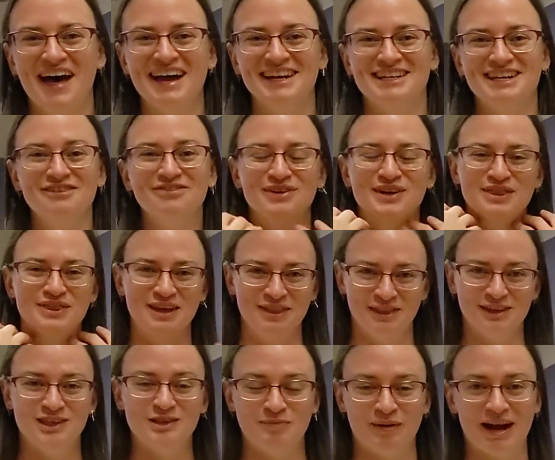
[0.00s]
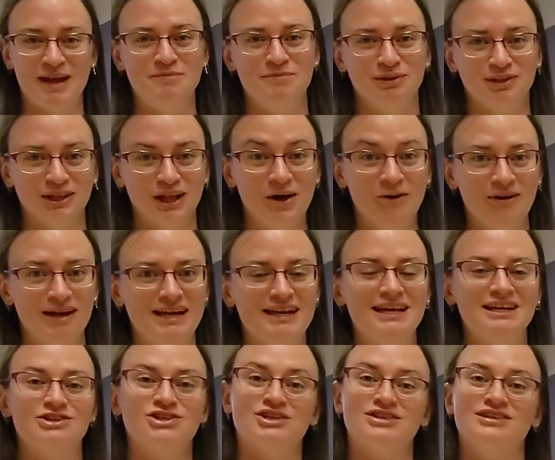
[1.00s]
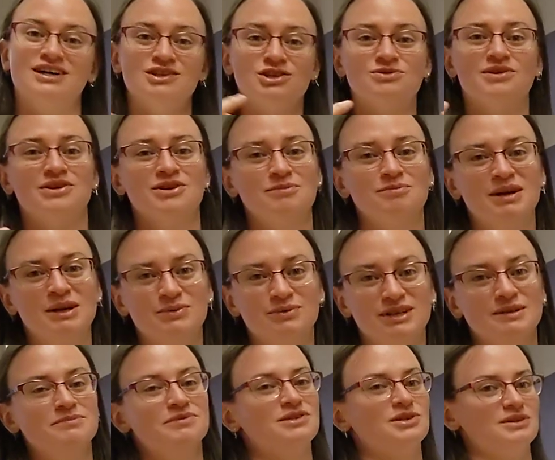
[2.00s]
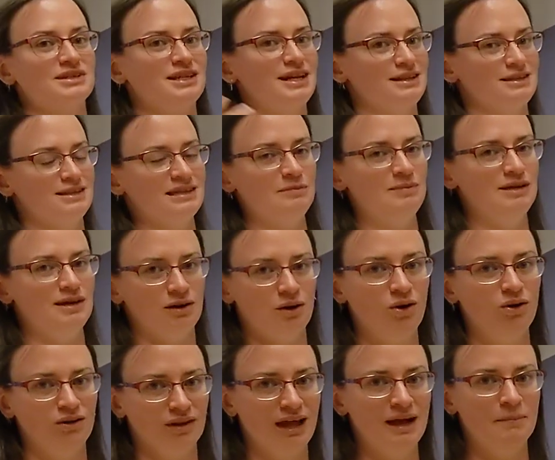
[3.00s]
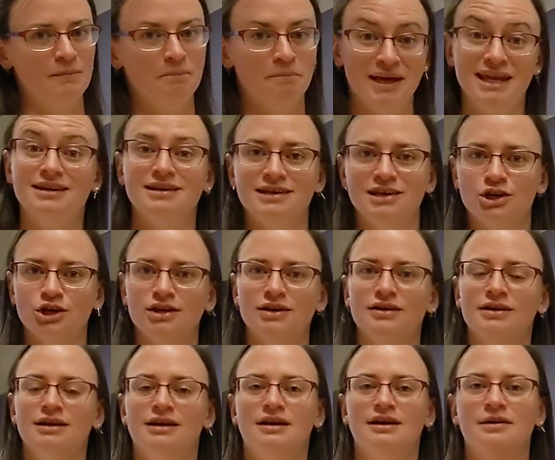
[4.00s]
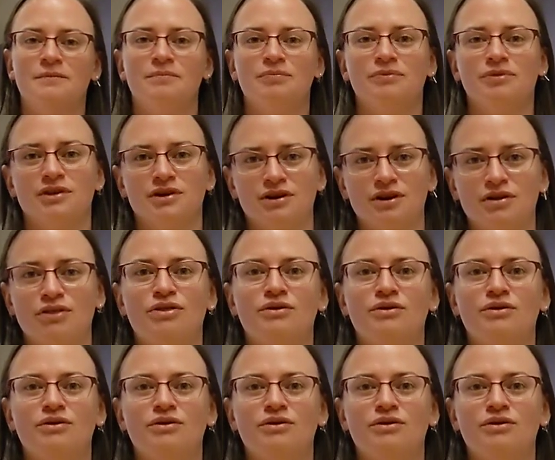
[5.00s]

that different than the spine below it, it's just not surrounded by ribs, so it tends to be a whole lot bendier than our